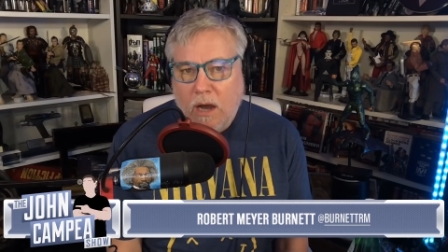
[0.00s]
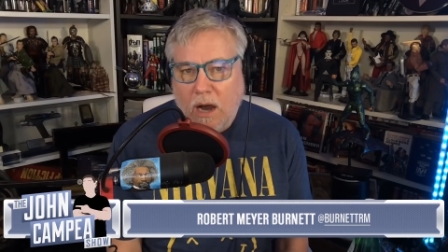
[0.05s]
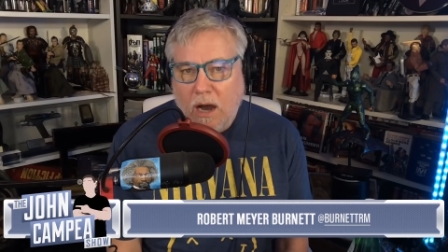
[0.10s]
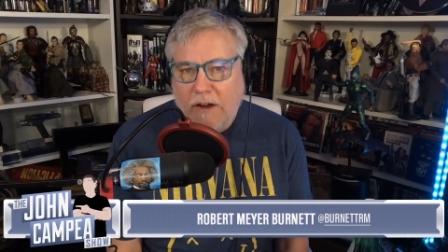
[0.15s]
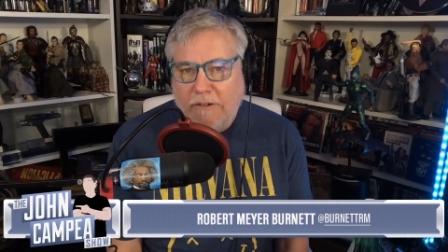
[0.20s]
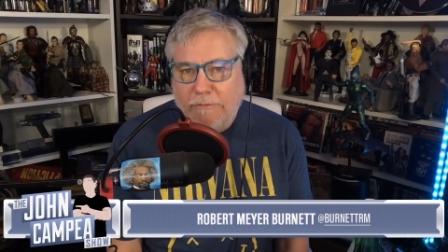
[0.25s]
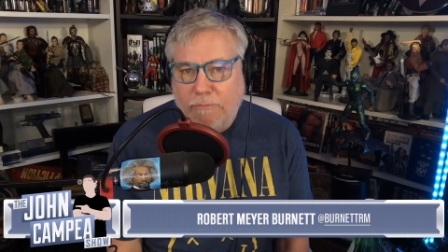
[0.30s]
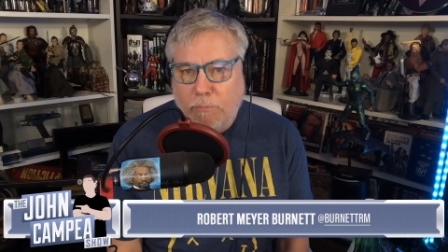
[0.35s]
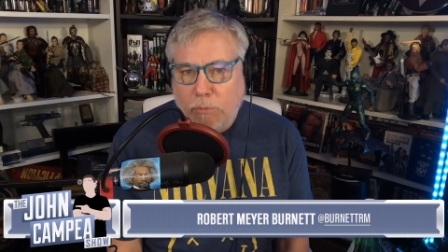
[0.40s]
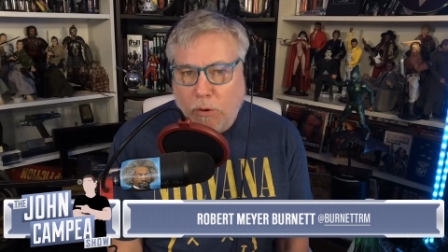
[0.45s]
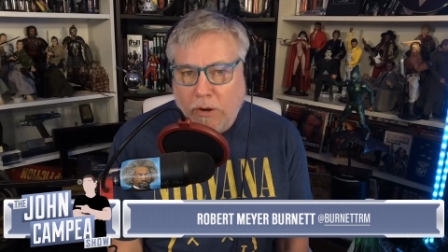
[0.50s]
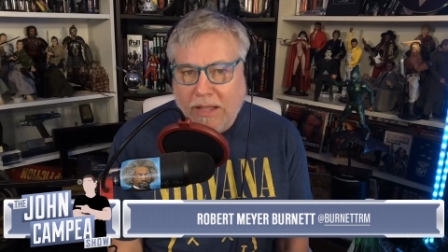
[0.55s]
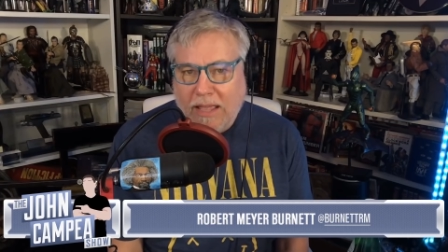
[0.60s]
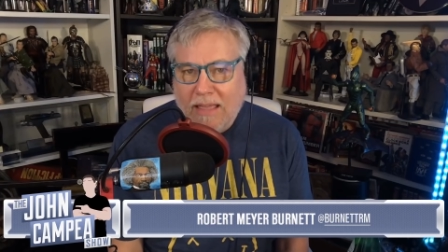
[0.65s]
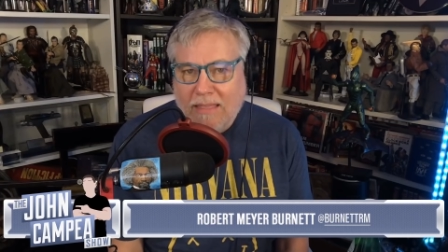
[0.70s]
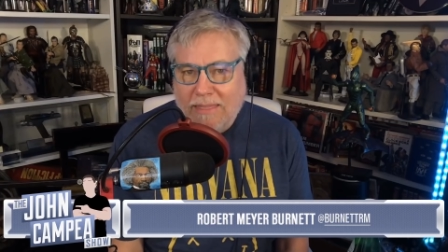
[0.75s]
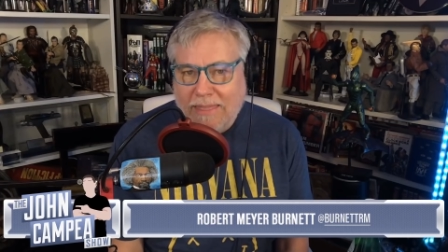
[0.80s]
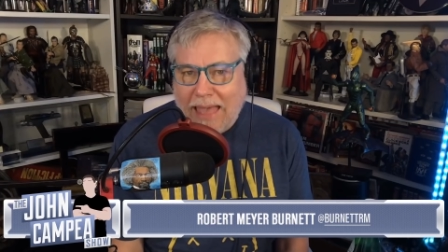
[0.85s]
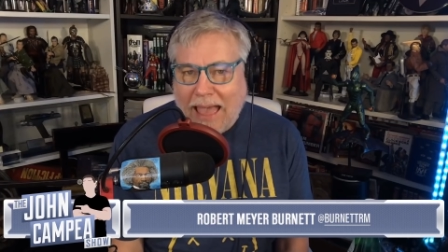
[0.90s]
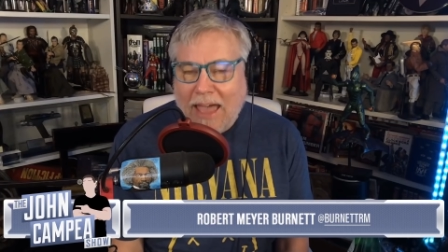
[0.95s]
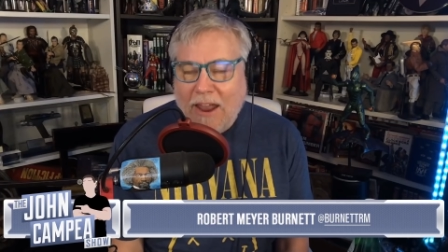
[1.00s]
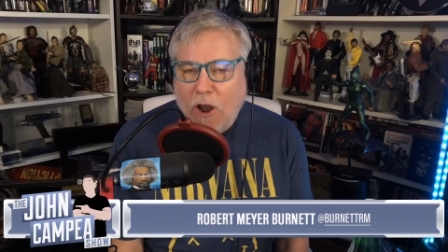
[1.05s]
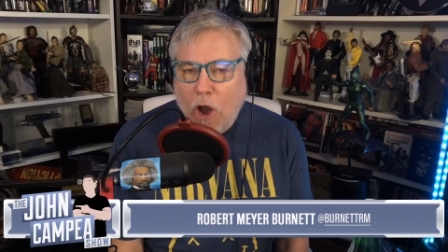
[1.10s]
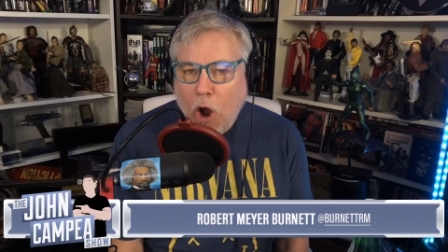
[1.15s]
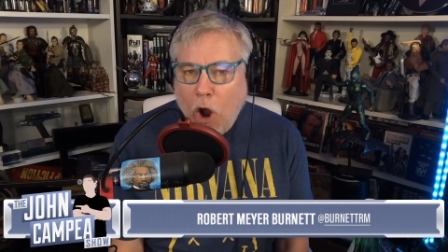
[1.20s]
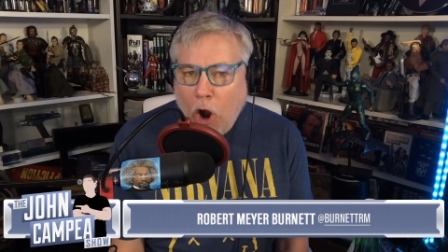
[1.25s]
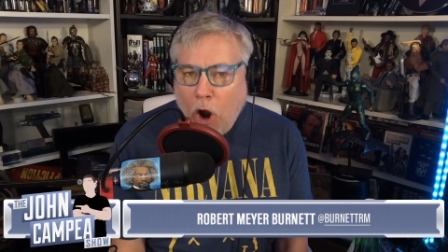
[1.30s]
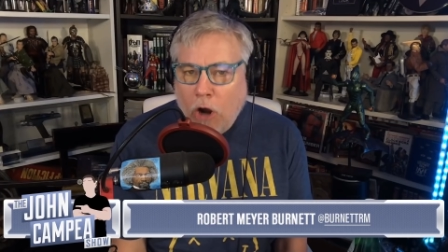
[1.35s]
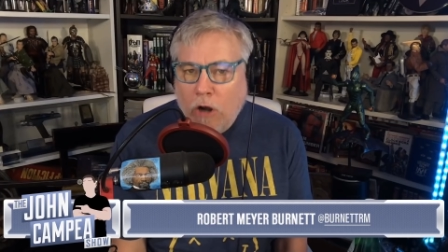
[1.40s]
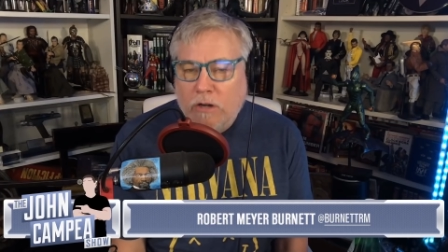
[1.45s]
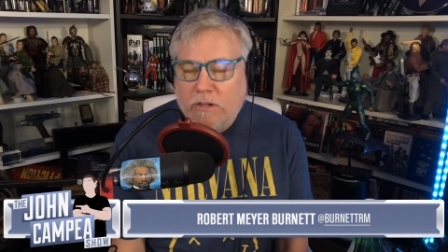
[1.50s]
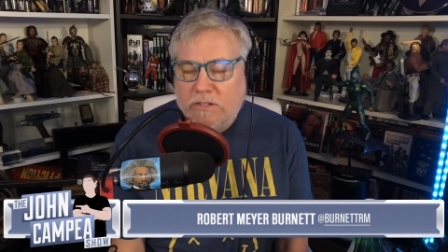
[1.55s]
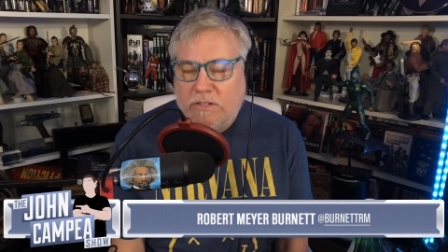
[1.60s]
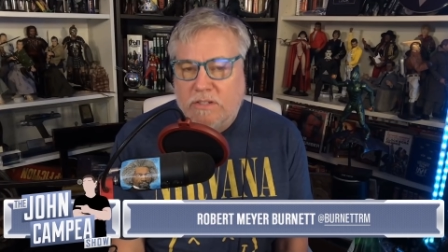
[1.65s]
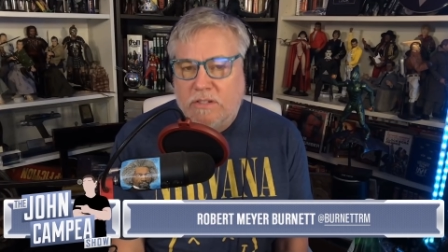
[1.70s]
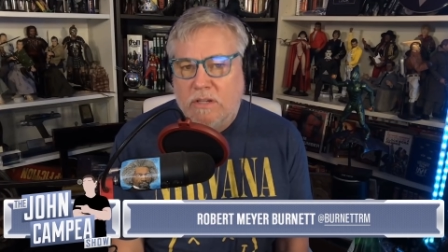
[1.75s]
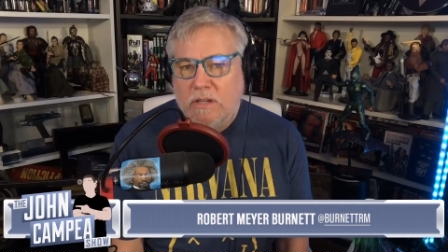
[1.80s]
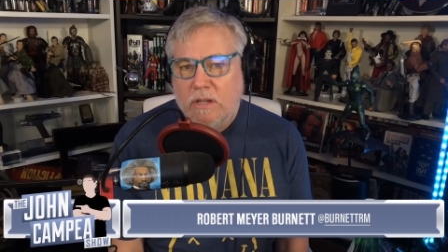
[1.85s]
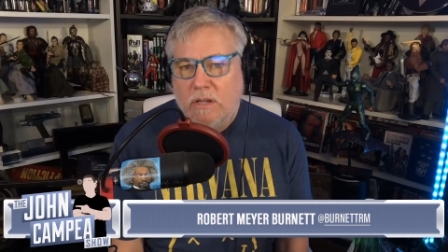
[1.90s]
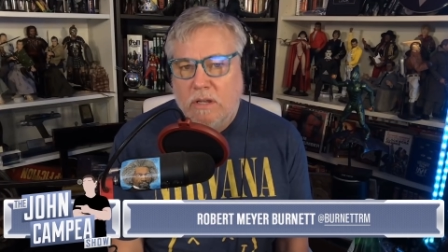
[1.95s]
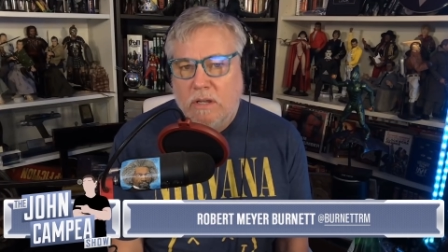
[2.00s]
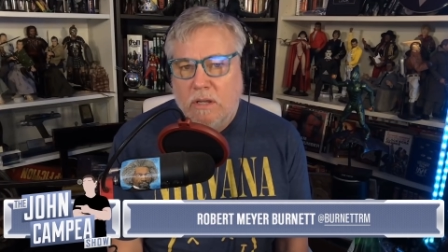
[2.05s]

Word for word: of bringing that heart